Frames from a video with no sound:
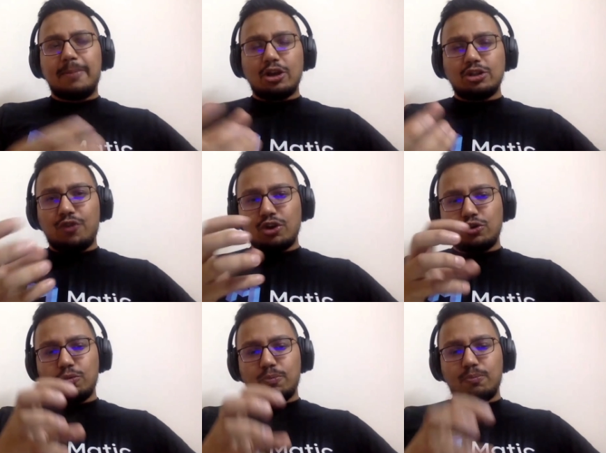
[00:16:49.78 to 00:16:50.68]
because for
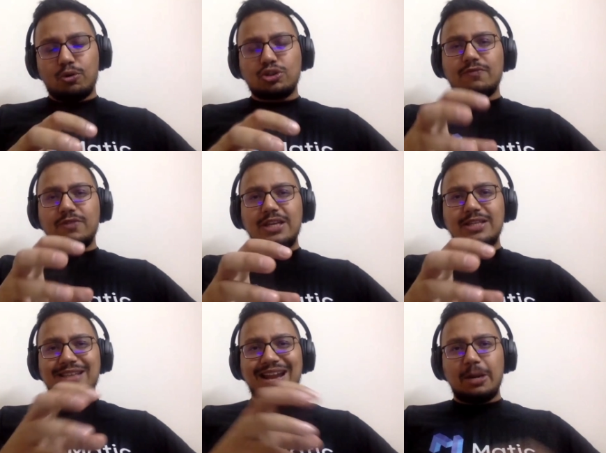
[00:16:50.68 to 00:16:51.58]
most of
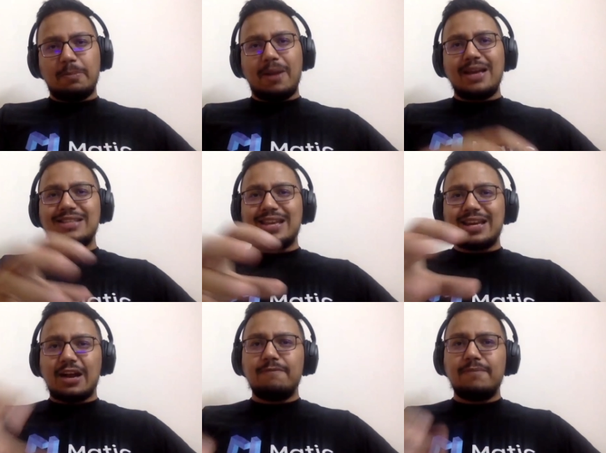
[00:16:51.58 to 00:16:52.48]
these enterprise
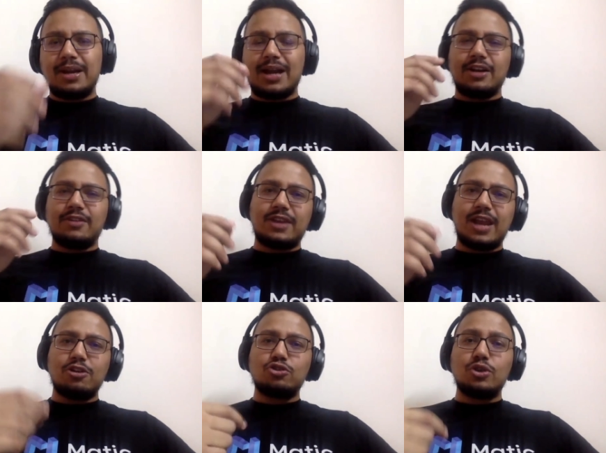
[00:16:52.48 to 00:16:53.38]
and government kind of
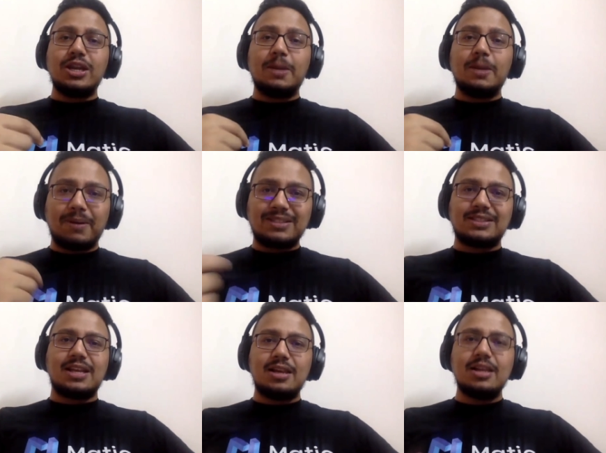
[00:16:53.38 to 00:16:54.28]
scenarios you need
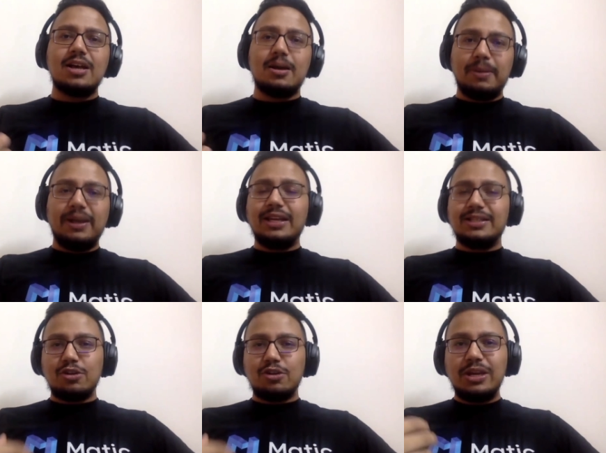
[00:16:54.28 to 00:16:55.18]
personal
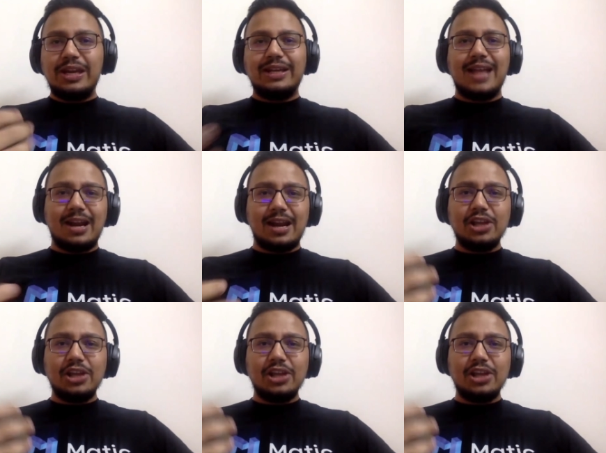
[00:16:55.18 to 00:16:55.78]
meetings and you need that